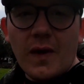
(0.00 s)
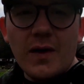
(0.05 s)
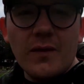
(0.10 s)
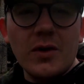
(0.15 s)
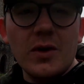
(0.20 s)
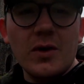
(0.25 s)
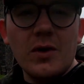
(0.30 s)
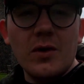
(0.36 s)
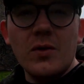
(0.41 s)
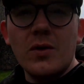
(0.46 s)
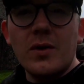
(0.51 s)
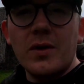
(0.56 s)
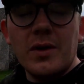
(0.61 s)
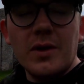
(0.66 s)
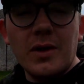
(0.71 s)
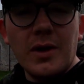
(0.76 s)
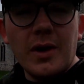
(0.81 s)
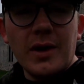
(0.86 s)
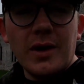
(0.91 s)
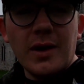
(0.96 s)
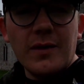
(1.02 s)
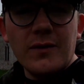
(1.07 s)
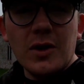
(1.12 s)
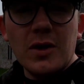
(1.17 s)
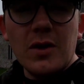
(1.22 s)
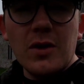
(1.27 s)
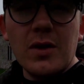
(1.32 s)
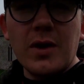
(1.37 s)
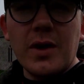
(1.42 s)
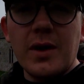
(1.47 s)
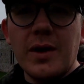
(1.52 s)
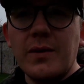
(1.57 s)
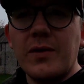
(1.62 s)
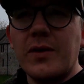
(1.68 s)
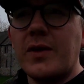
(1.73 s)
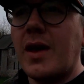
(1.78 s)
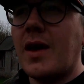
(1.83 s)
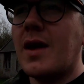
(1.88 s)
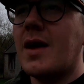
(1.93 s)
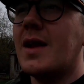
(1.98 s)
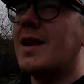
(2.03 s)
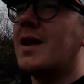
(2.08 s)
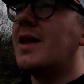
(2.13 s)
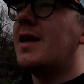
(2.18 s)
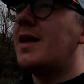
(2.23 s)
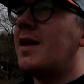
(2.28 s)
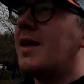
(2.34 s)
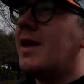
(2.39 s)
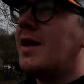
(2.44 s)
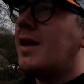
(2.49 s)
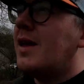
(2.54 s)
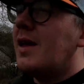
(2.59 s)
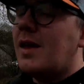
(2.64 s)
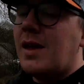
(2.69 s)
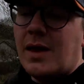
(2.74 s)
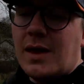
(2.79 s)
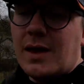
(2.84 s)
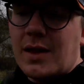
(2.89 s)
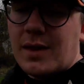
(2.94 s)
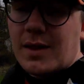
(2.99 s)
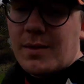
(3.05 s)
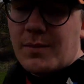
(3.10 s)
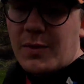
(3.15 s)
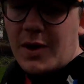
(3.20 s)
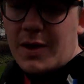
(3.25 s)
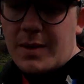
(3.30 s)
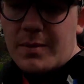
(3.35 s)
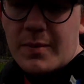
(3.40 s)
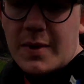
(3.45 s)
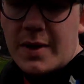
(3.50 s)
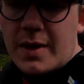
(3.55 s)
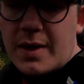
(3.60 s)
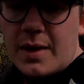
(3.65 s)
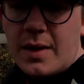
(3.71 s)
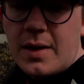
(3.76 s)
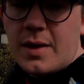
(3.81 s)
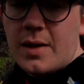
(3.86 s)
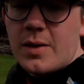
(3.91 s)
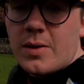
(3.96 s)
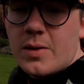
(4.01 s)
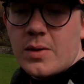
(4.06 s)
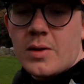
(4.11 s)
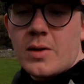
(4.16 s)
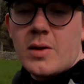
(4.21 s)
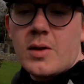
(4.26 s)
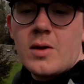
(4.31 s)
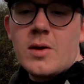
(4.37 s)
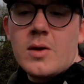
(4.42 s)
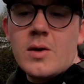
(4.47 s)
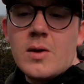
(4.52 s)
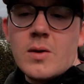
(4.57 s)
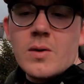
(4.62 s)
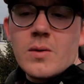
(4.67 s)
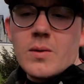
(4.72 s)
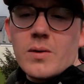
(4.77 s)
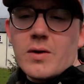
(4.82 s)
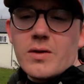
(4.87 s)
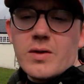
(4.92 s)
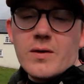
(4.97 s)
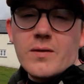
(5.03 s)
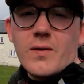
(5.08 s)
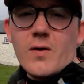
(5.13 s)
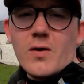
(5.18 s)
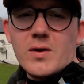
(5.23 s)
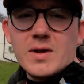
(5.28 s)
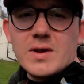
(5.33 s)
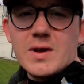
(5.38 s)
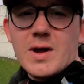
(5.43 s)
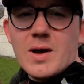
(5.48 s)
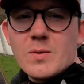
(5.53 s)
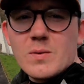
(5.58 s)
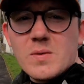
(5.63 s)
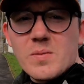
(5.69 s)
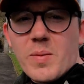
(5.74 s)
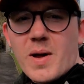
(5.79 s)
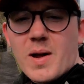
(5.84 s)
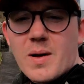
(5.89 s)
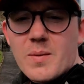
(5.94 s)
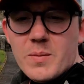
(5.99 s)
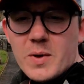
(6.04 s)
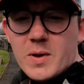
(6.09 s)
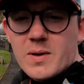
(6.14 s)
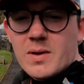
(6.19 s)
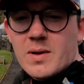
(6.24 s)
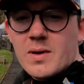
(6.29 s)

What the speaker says: having a go and having a look if you can. And then behind me we've got the Fox and Hounds pub,